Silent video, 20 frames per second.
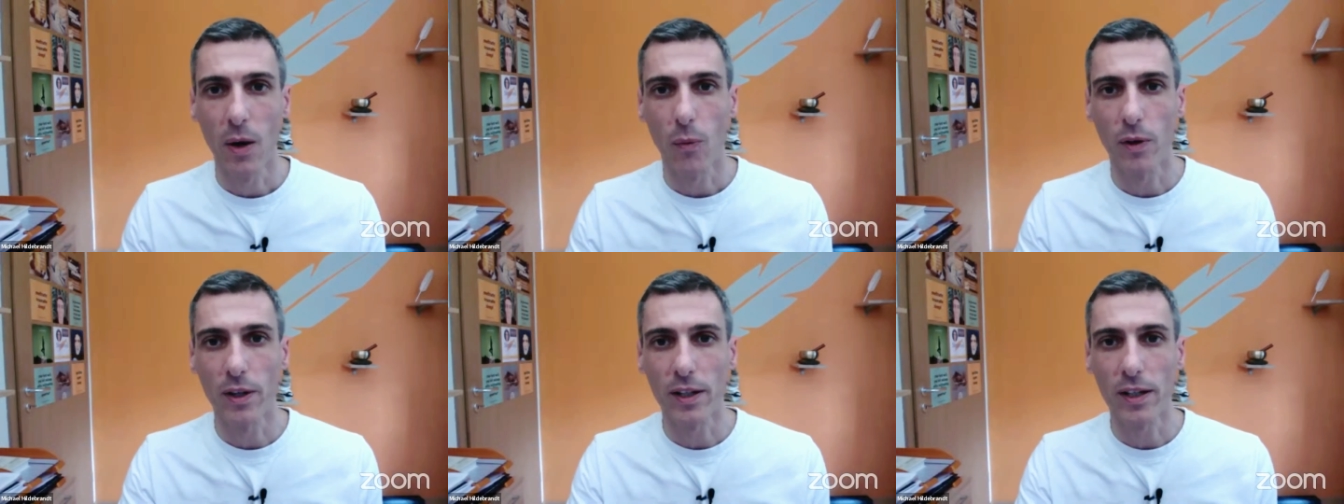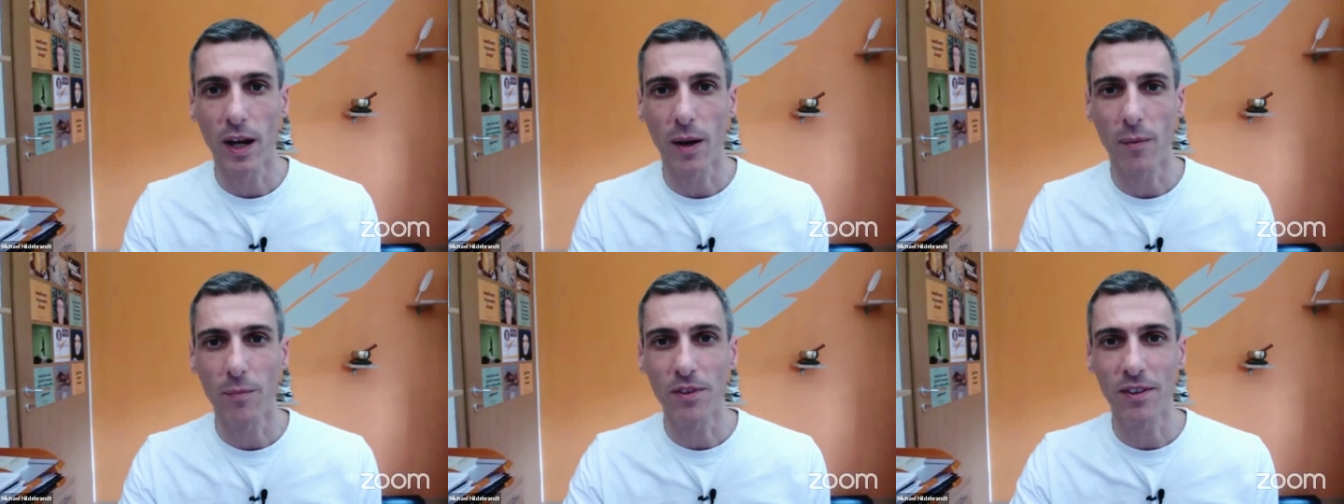when
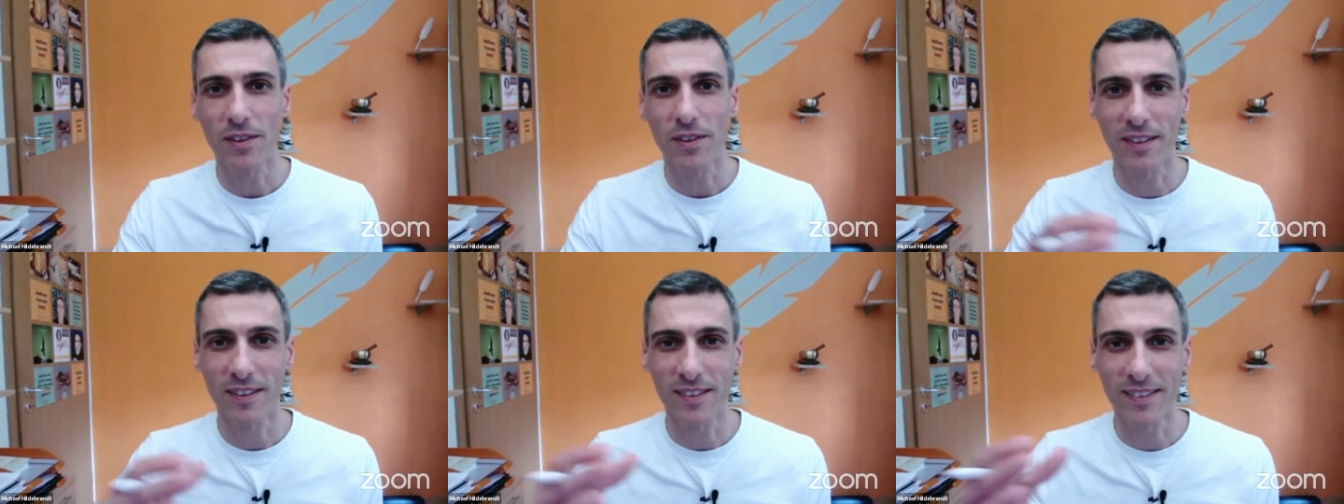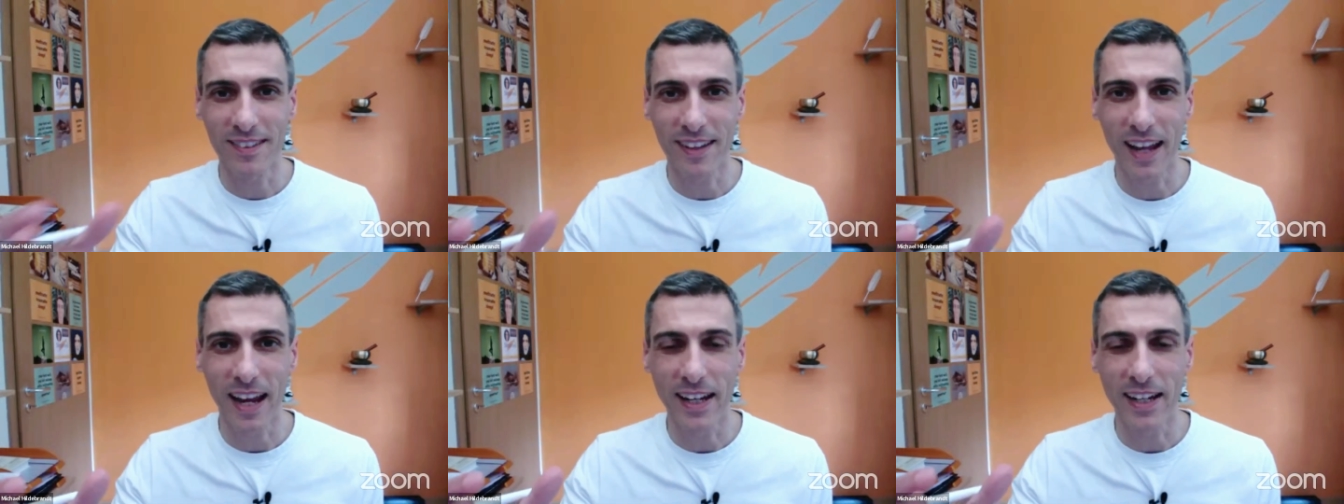it comes to
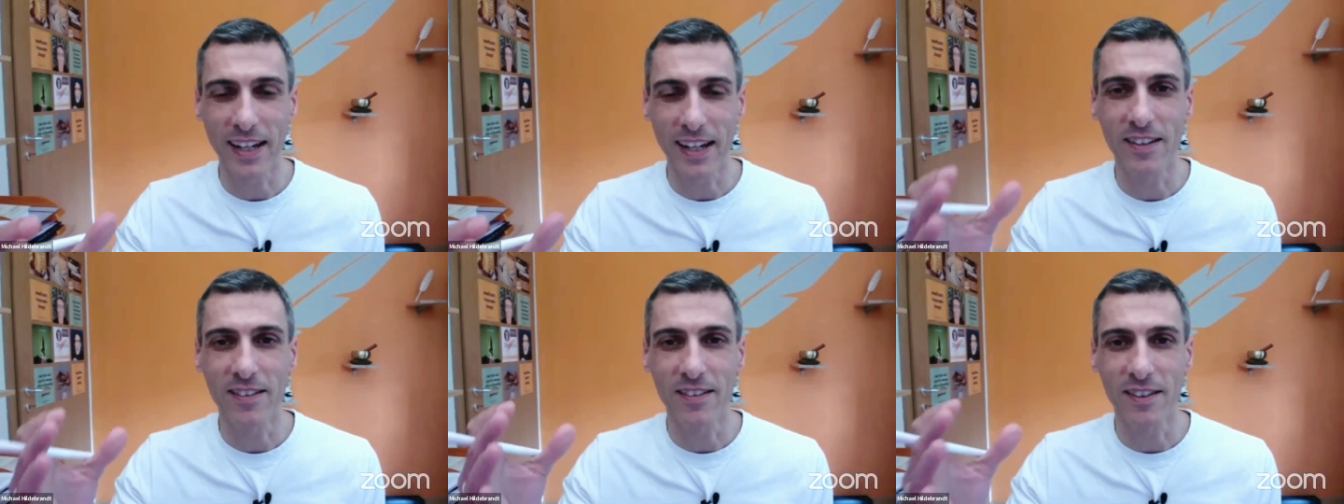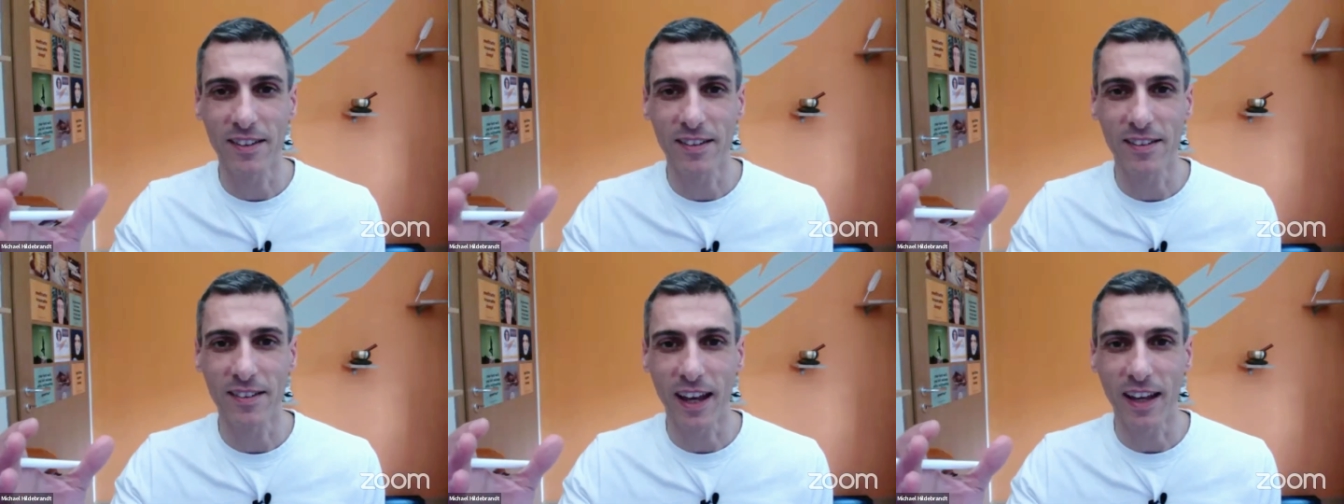sustaining
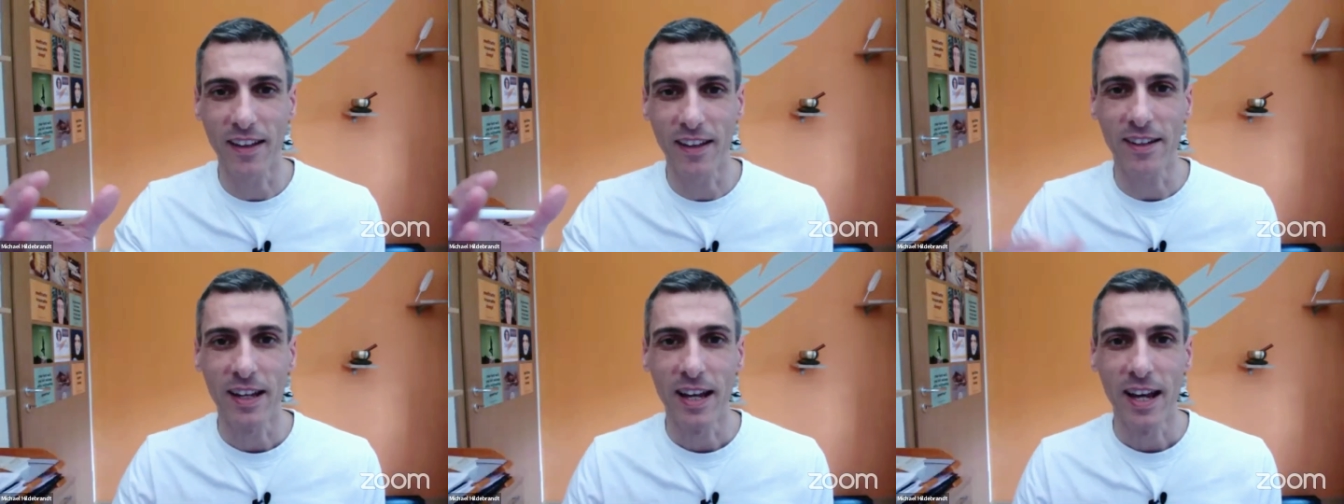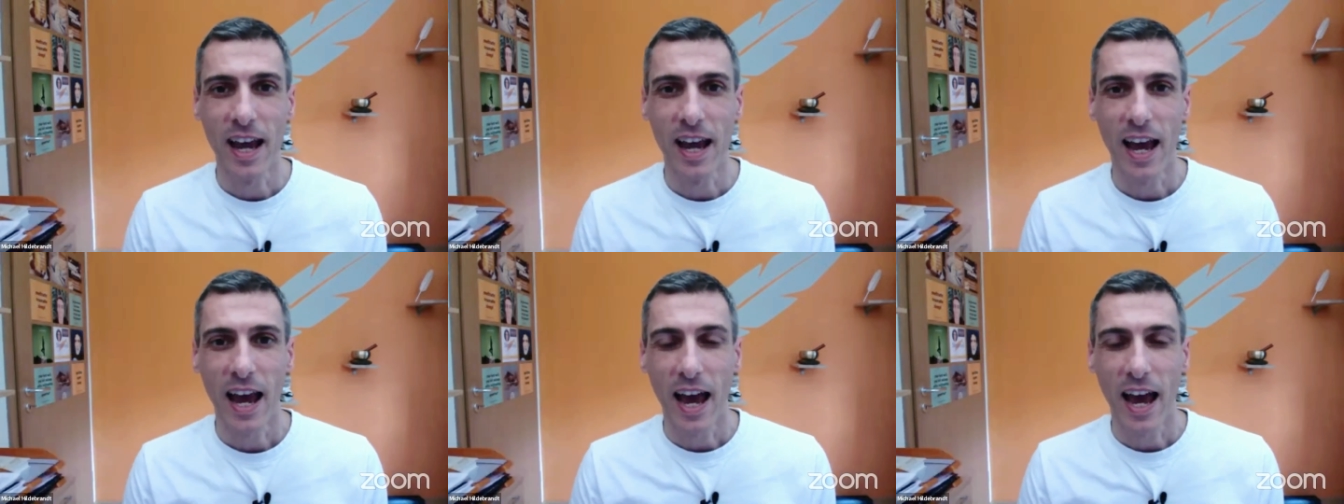success.